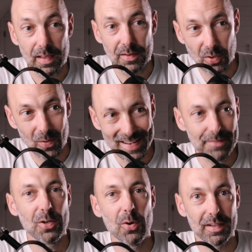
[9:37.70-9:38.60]
And so,
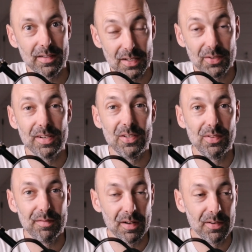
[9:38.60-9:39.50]
if you are considering
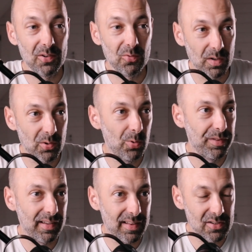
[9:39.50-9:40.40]
using Fundrise, one cool
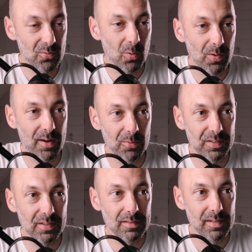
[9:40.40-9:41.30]
thing that just rolled out
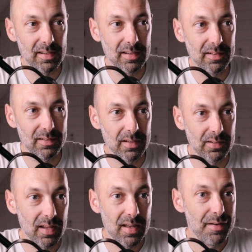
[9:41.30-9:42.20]
recently is this
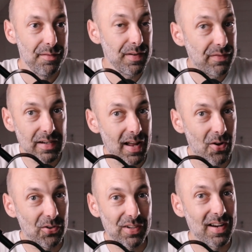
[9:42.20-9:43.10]

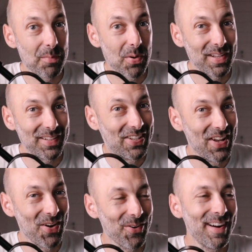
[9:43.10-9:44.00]
$50 sign up bonus.
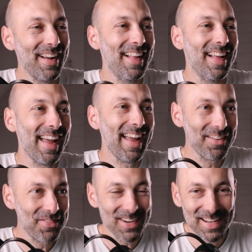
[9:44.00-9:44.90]
So,
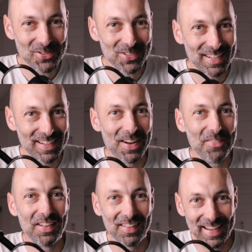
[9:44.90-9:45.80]
if you're interested, I'll have
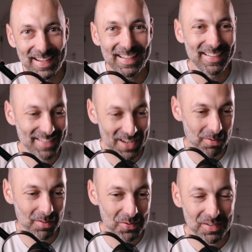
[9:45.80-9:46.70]
a link down
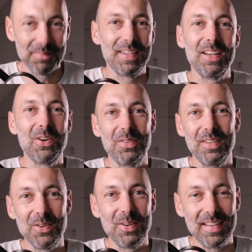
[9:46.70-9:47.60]
below this video that
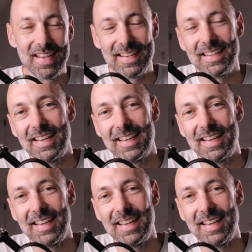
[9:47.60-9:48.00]
you can get